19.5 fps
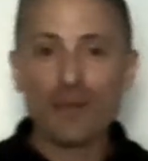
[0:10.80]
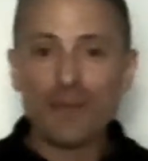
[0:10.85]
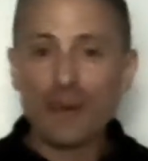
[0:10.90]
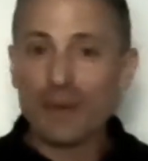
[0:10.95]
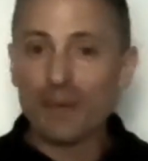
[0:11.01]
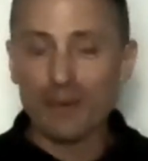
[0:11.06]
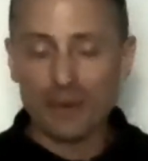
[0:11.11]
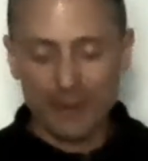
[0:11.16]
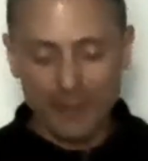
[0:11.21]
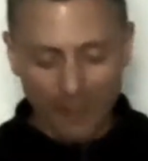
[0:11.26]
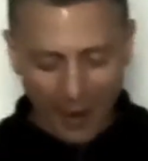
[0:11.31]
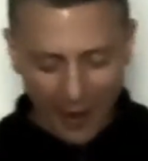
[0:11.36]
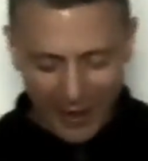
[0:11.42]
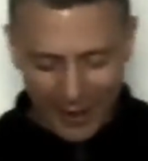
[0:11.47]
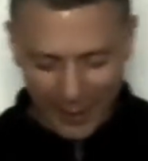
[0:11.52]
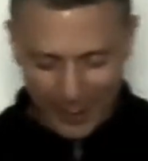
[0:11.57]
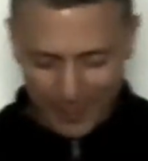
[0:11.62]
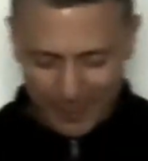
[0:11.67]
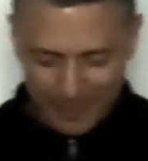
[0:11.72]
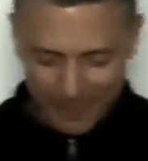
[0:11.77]
people
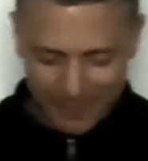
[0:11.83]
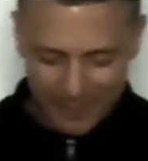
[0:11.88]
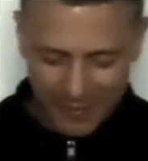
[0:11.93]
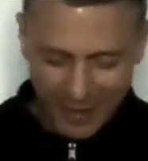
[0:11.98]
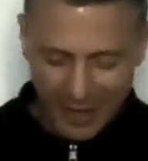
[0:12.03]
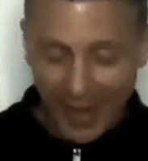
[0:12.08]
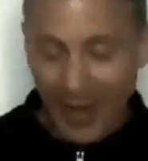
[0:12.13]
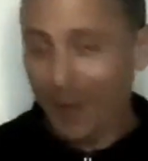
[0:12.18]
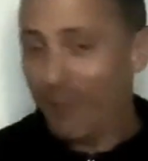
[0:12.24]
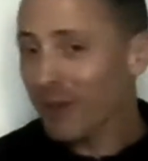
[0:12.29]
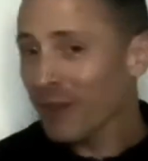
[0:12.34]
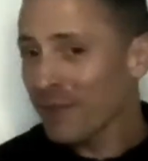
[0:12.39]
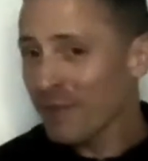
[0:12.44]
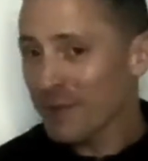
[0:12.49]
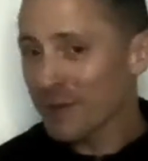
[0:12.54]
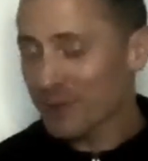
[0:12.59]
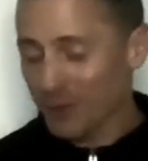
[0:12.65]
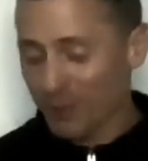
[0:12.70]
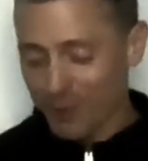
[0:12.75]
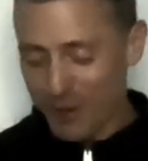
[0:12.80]
smile. And I believe
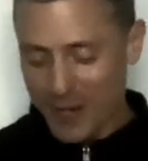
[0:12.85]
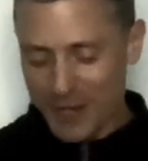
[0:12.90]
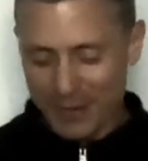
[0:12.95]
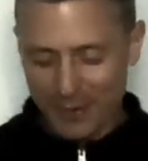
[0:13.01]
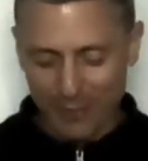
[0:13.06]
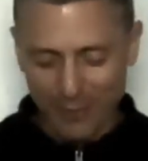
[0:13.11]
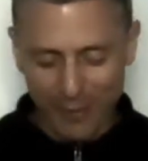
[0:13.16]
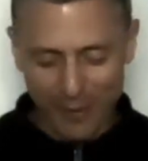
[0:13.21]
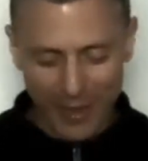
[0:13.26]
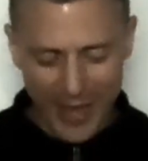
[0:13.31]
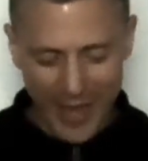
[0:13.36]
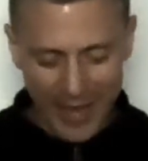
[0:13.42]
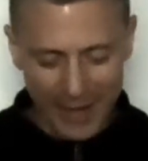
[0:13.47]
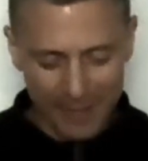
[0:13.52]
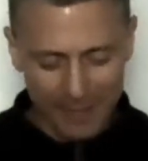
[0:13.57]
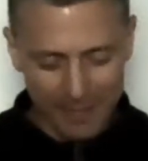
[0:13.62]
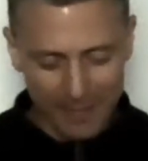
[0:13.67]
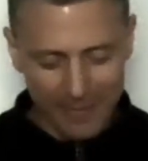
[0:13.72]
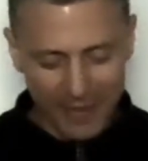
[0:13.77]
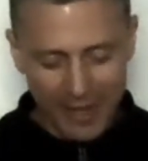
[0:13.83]
there's a reason for that.
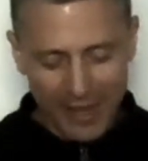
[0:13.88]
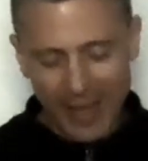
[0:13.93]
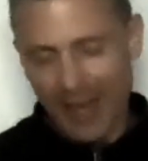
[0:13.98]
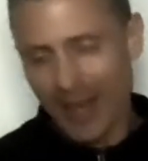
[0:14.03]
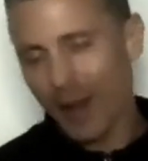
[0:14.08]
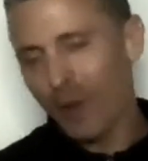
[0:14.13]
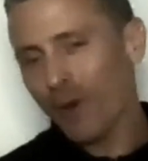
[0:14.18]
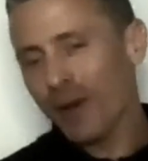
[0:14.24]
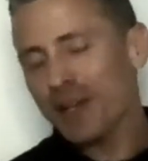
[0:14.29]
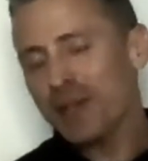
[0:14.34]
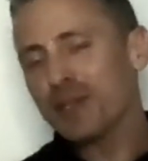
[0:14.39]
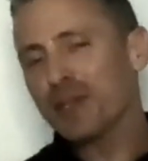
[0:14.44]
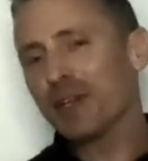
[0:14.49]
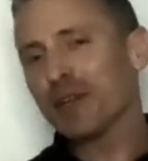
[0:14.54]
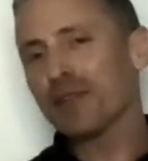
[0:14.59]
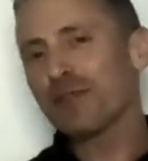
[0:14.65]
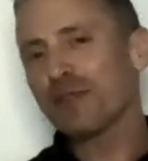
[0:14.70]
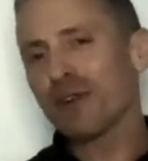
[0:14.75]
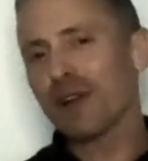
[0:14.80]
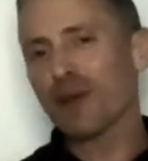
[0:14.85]
And I want to share a
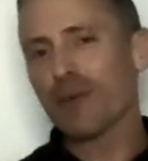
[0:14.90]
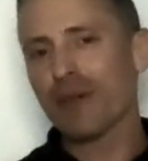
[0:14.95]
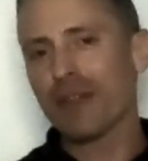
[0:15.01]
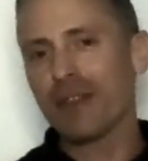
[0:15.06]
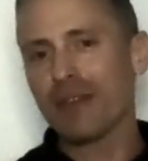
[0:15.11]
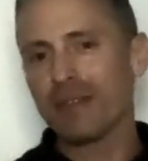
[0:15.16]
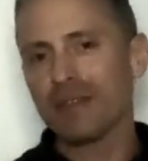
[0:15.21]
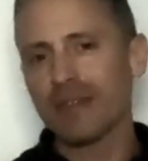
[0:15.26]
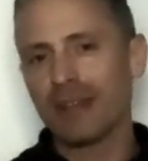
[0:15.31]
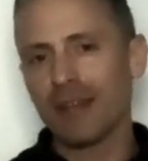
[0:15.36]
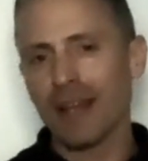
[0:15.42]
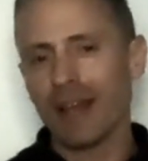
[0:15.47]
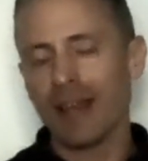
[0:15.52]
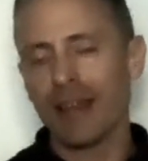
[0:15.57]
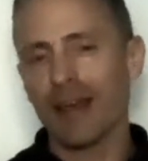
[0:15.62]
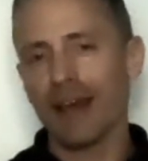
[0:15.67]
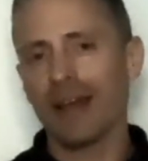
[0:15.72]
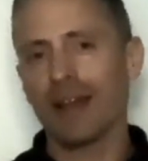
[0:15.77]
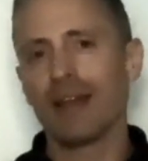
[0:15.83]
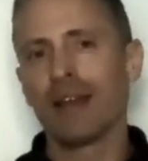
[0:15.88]
story with you today
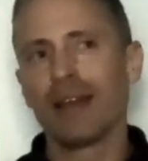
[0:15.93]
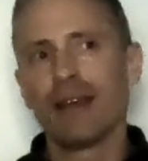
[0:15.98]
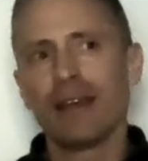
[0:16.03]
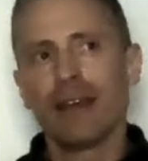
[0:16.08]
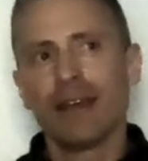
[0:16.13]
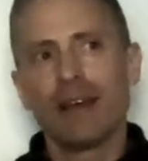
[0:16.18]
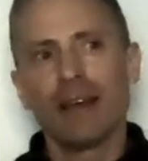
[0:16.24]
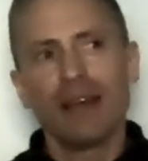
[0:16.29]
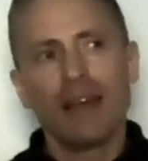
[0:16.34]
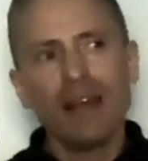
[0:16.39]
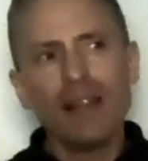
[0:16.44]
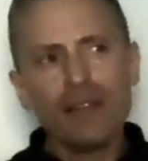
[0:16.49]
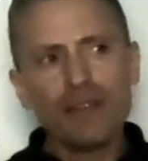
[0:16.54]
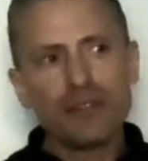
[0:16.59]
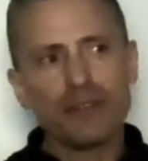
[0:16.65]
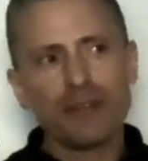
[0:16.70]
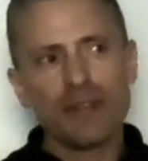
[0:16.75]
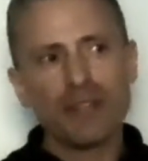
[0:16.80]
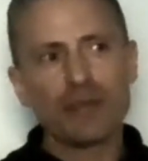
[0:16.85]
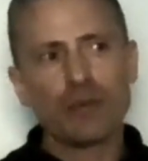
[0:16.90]
that
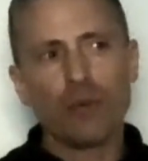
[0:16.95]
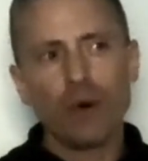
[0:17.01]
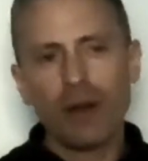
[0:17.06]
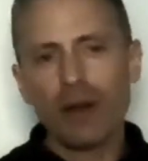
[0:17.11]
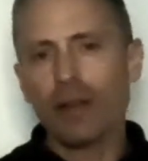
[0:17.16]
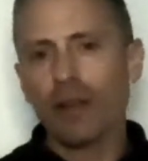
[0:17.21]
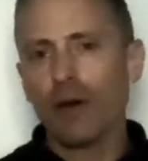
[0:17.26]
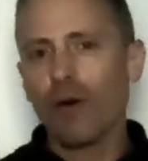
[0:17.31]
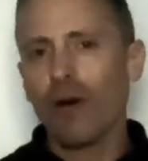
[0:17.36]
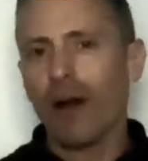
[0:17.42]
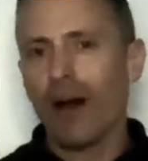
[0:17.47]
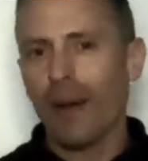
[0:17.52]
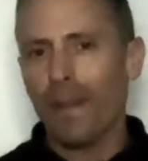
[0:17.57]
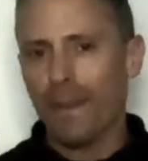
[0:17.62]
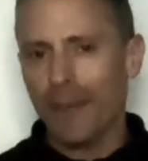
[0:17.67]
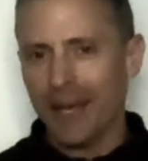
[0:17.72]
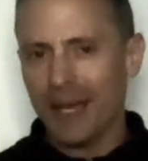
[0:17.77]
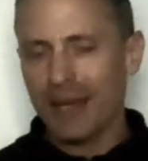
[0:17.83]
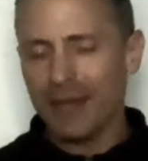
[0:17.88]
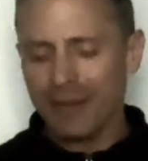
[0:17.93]
illustrates what aloha
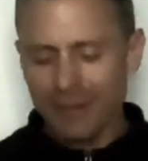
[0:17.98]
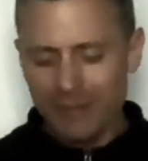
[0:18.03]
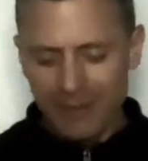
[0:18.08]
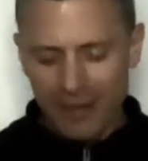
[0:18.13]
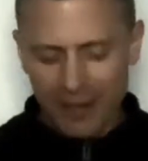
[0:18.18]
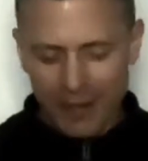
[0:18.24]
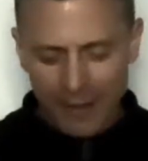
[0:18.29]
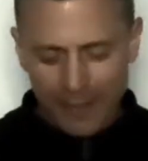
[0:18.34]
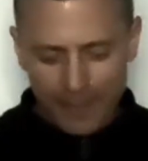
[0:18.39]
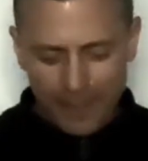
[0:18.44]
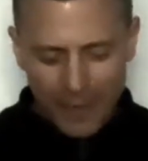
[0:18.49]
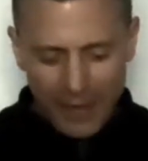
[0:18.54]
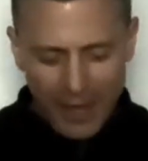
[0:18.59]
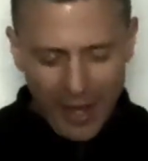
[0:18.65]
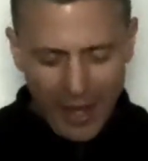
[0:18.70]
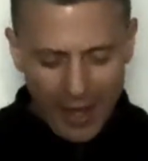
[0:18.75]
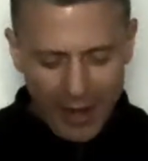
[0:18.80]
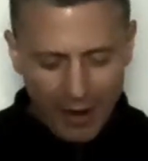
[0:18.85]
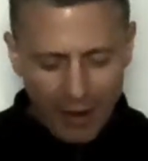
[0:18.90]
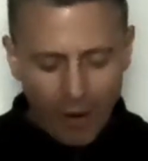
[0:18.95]
means
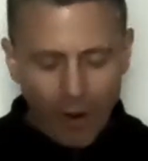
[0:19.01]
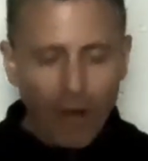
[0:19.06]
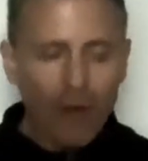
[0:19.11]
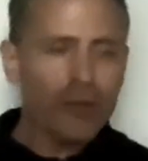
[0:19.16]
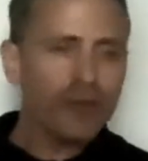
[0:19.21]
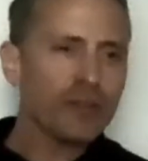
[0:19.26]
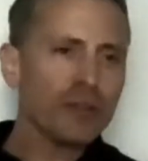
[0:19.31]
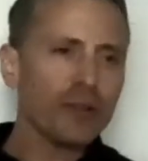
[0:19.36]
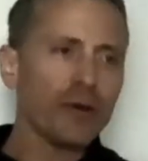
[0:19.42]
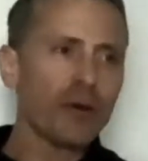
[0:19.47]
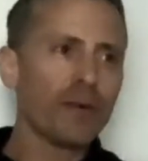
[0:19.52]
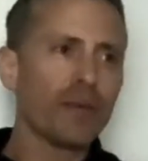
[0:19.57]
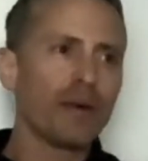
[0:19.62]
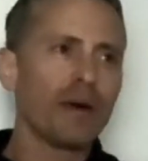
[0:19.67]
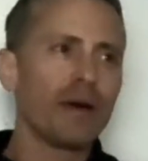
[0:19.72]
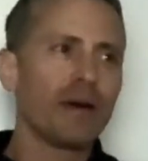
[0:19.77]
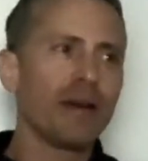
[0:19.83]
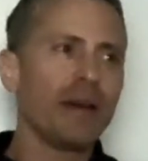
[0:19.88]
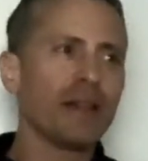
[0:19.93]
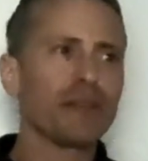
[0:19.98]
and also
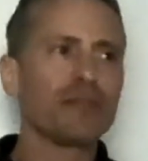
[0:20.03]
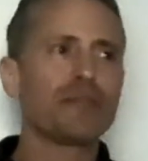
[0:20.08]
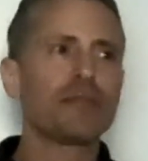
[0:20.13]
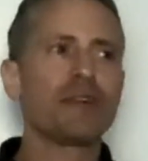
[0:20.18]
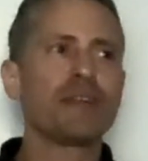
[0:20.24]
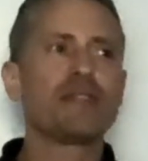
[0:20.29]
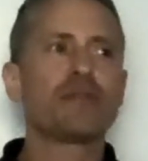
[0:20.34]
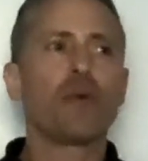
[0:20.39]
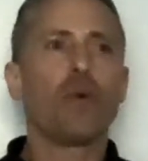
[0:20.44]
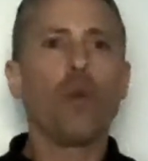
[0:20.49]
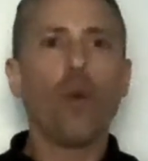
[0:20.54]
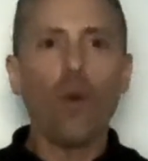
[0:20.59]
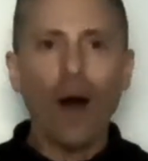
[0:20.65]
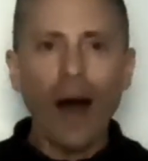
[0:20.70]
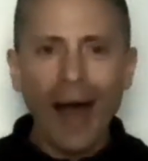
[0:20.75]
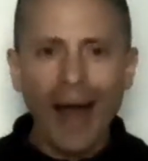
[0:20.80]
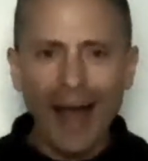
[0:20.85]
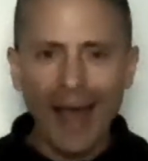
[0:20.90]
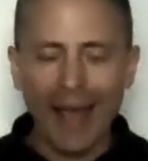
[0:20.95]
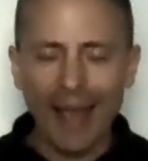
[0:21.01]
illustrates
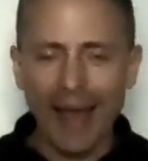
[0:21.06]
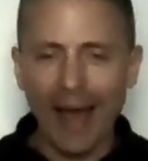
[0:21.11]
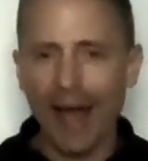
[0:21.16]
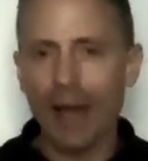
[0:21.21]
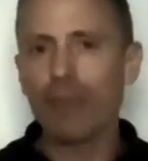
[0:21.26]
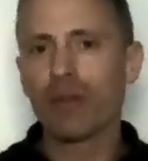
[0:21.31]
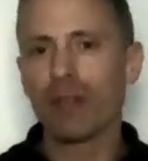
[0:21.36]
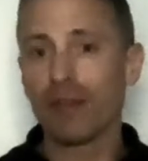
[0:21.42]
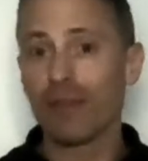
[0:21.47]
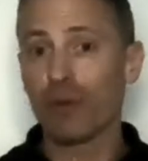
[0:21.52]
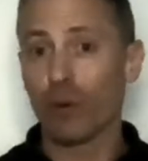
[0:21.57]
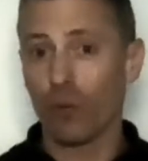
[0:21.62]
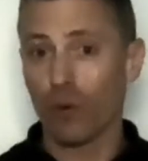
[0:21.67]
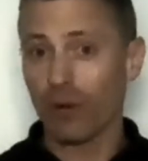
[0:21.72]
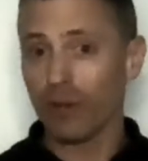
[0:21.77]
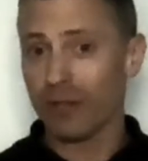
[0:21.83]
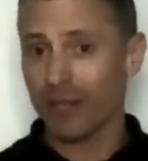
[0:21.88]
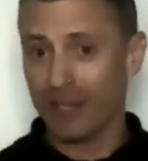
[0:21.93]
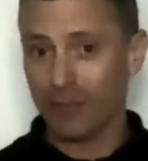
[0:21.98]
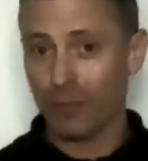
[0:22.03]
why I believe the
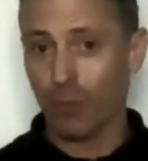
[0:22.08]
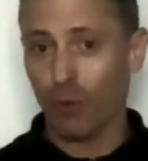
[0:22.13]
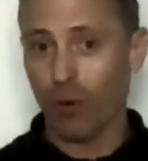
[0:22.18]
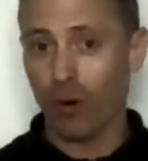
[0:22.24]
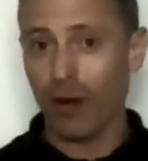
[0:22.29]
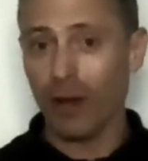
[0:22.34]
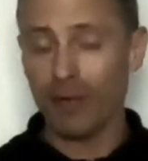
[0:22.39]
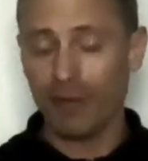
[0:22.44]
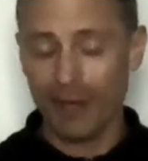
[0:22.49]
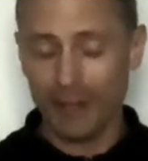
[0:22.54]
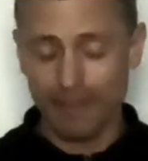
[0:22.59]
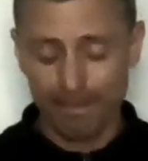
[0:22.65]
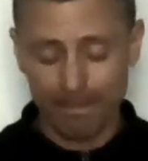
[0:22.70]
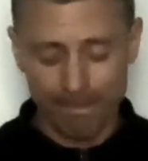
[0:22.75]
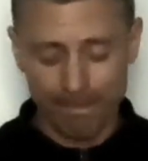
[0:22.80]
world needs more of it.